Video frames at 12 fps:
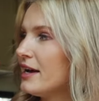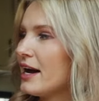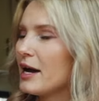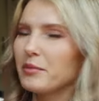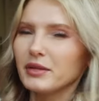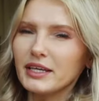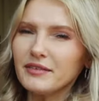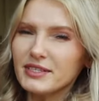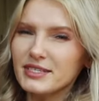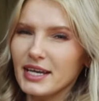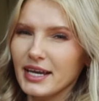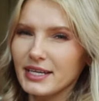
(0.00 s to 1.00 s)
I believe
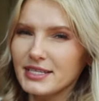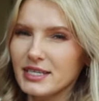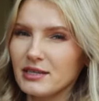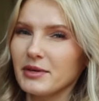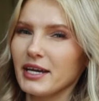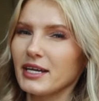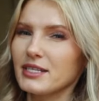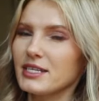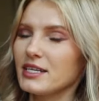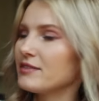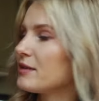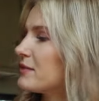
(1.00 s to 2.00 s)
it's 18 by
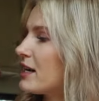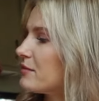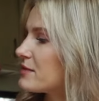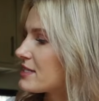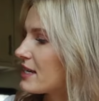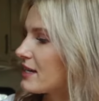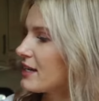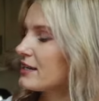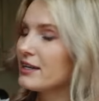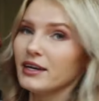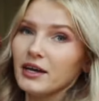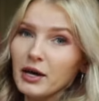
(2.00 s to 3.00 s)
18 if I'm not mistaken.